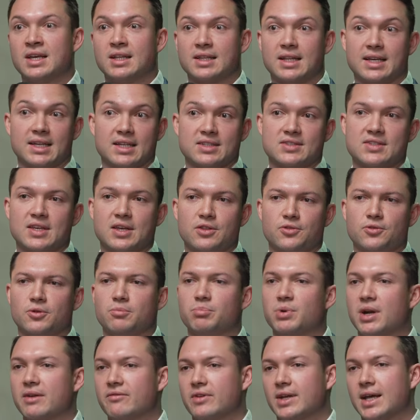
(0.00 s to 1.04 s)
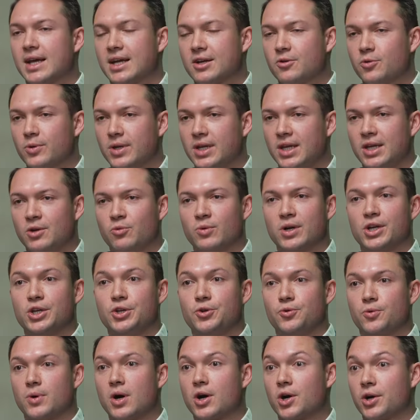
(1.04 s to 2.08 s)
like I said, through private equity, where
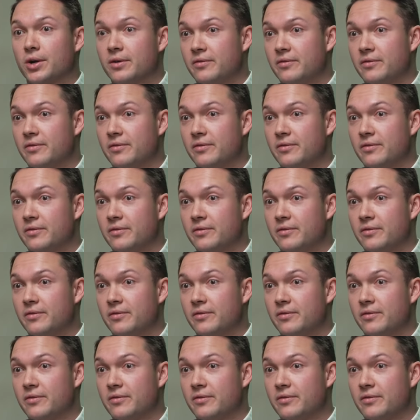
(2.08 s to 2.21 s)
you are